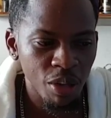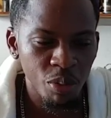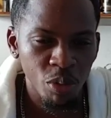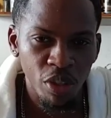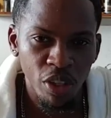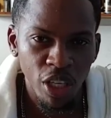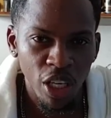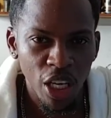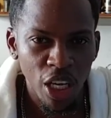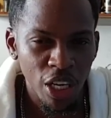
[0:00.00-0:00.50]

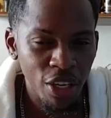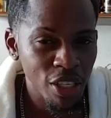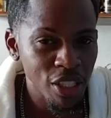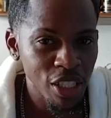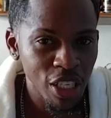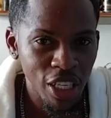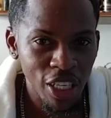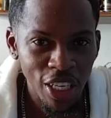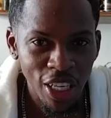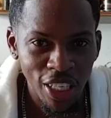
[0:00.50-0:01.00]
with a
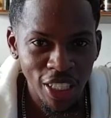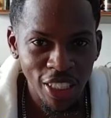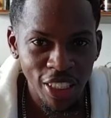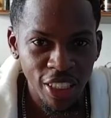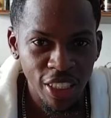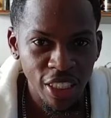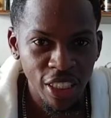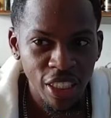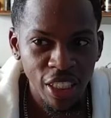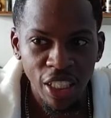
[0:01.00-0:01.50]
RS head on
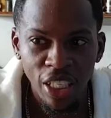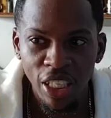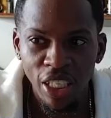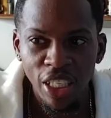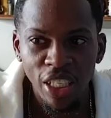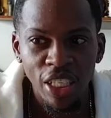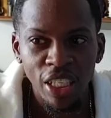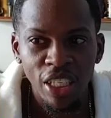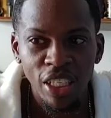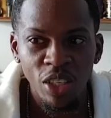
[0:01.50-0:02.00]
it,
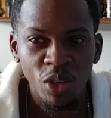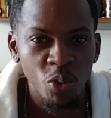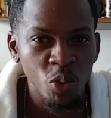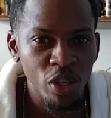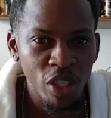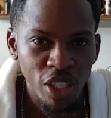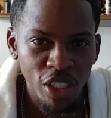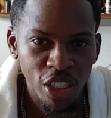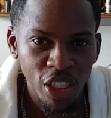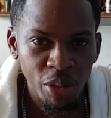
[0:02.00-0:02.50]

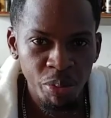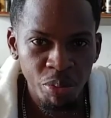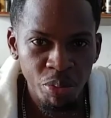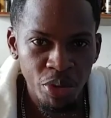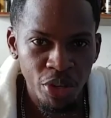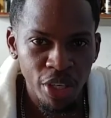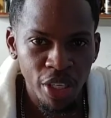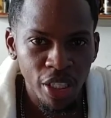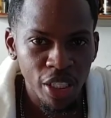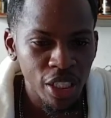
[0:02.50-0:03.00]
with the chip
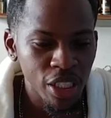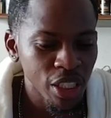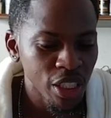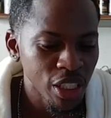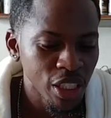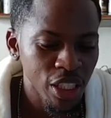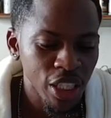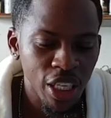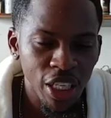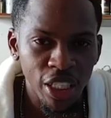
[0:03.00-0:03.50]
brain
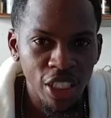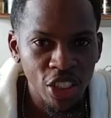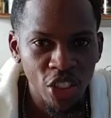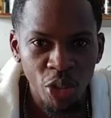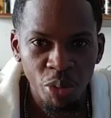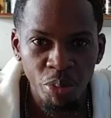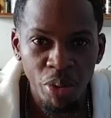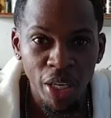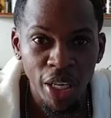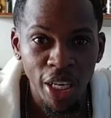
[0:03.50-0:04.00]
and the
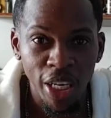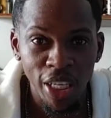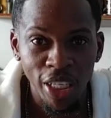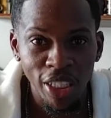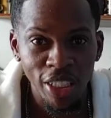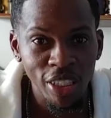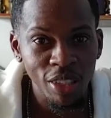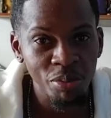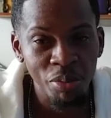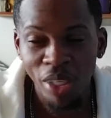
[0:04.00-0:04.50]
jumper
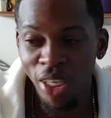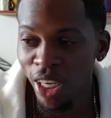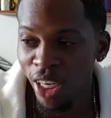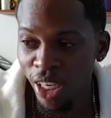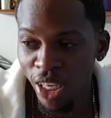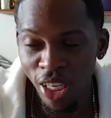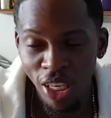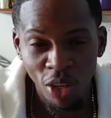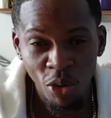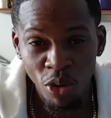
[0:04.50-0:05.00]
harness.
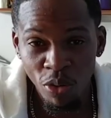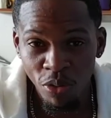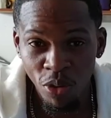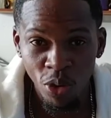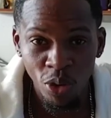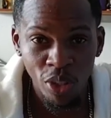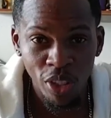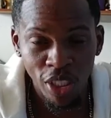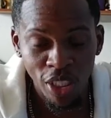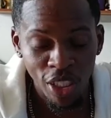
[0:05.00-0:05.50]
Car can rev
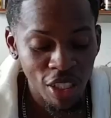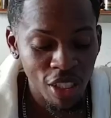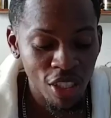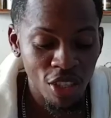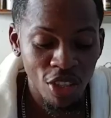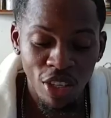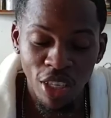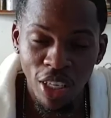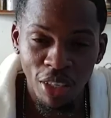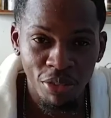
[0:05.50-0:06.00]
out.
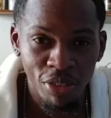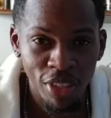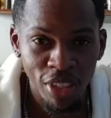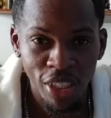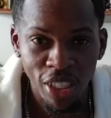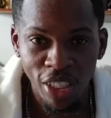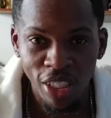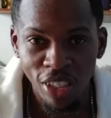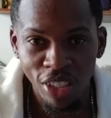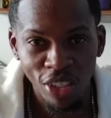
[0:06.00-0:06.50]
You're going to
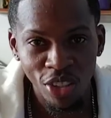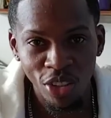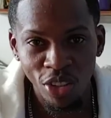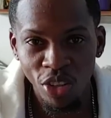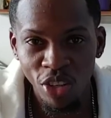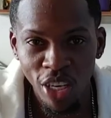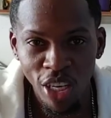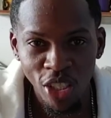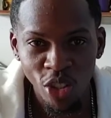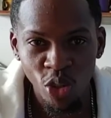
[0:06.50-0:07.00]
VTEC. You know,
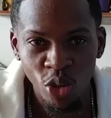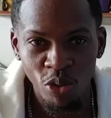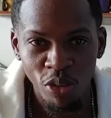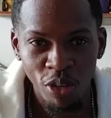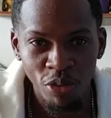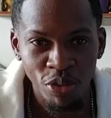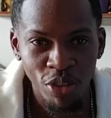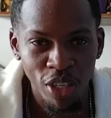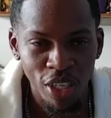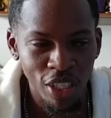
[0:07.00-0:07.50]

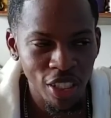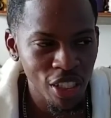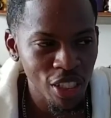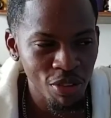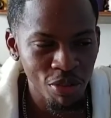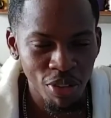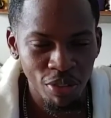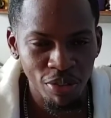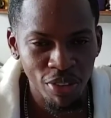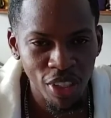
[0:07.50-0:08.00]
crossover for
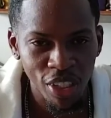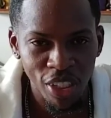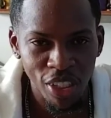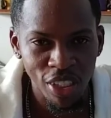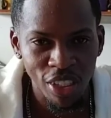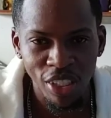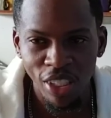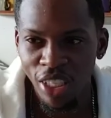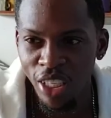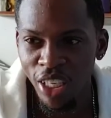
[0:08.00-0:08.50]

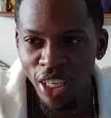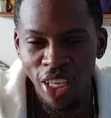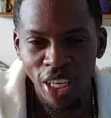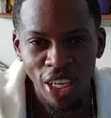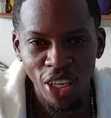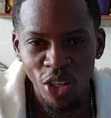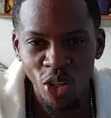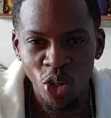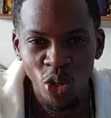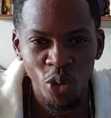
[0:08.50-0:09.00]
D15s
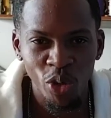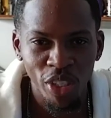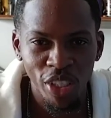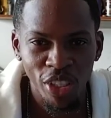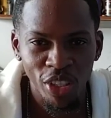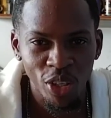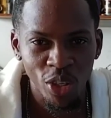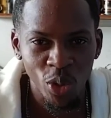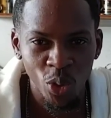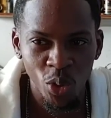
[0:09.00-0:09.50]
are nowhere
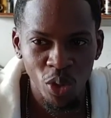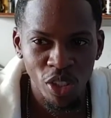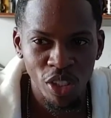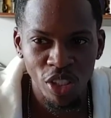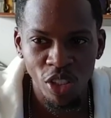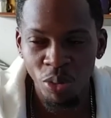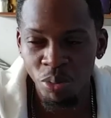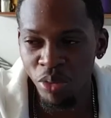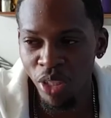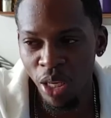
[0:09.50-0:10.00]
near close.
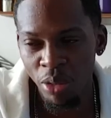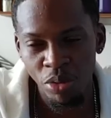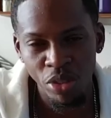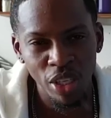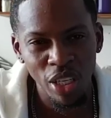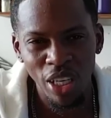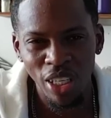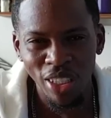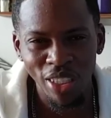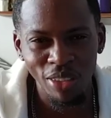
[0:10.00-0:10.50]
Sometimes you
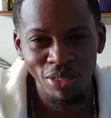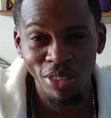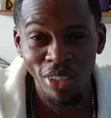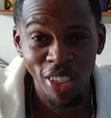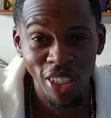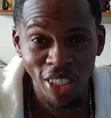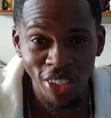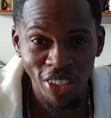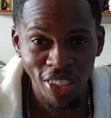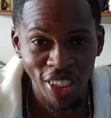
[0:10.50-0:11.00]
can't even
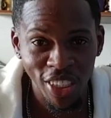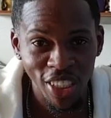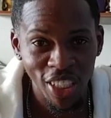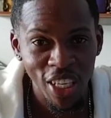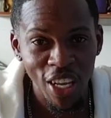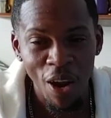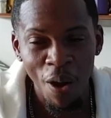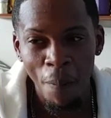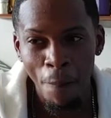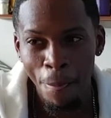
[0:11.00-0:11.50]
hear it.
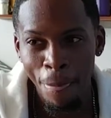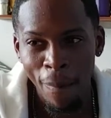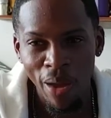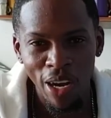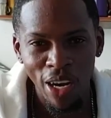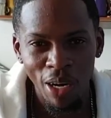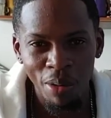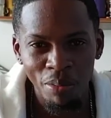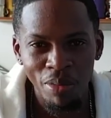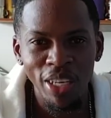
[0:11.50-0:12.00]

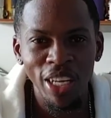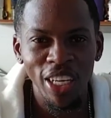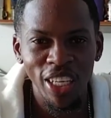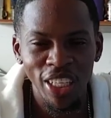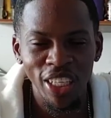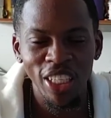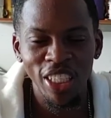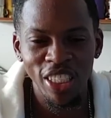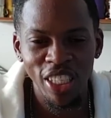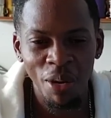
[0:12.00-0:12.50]
Like
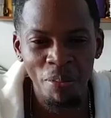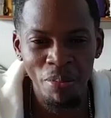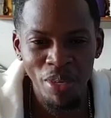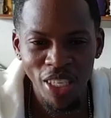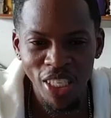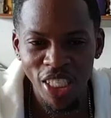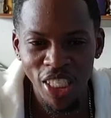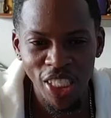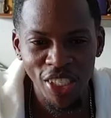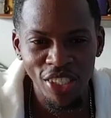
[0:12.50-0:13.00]
it is a
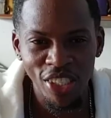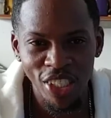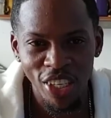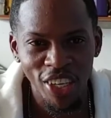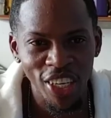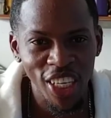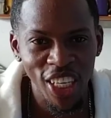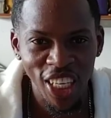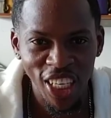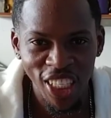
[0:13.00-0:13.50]
B series or
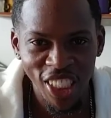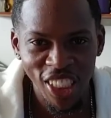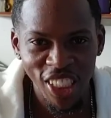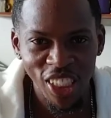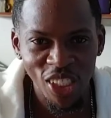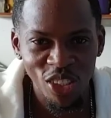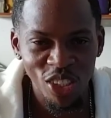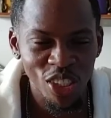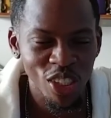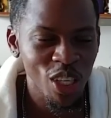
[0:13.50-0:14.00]
a K
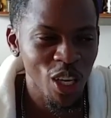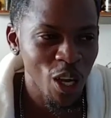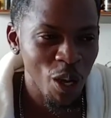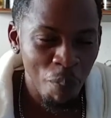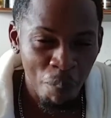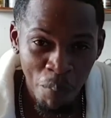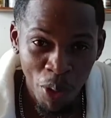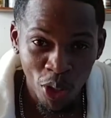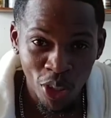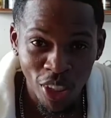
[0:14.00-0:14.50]
series,
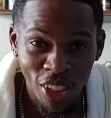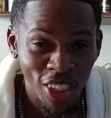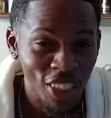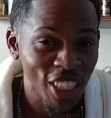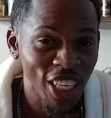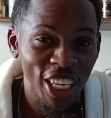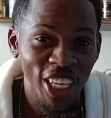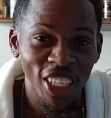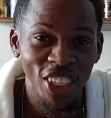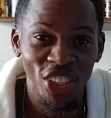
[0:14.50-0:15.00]
but
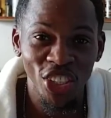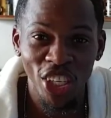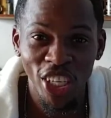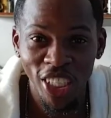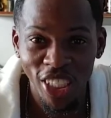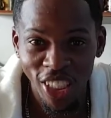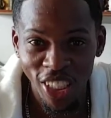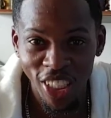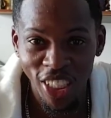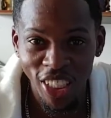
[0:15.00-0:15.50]
I
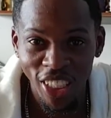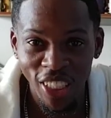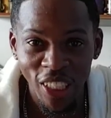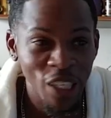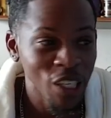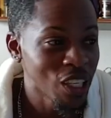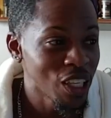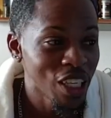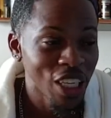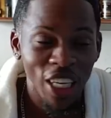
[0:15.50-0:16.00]
enjoyed it then.
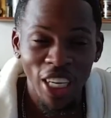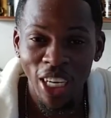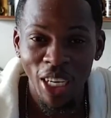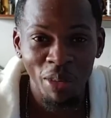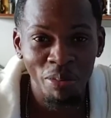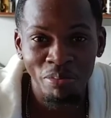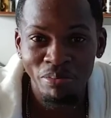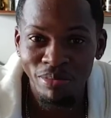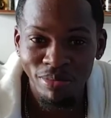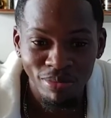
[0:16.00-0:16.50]

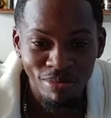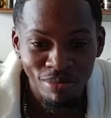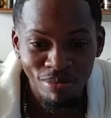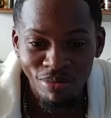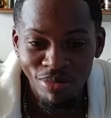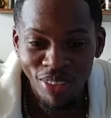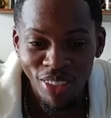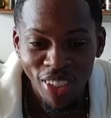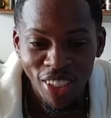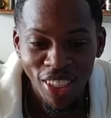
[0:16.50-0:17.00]

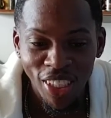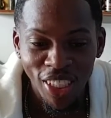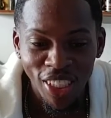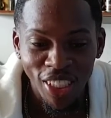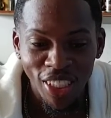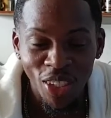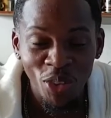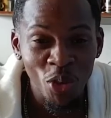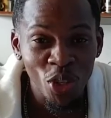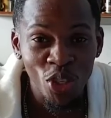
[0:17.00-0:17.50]

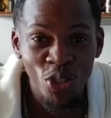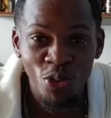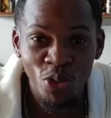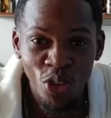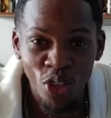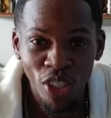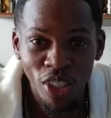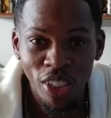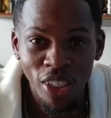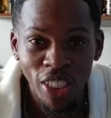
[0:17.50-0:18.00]
It was
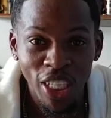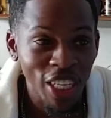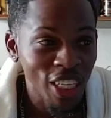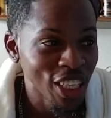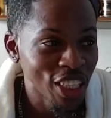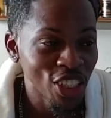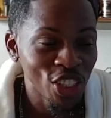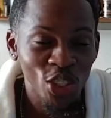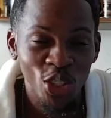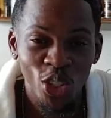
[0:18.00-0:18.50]
fun. I
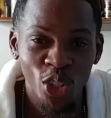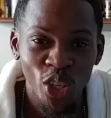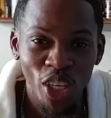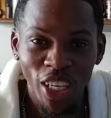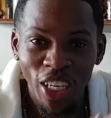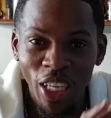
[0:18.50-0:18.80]
can show you a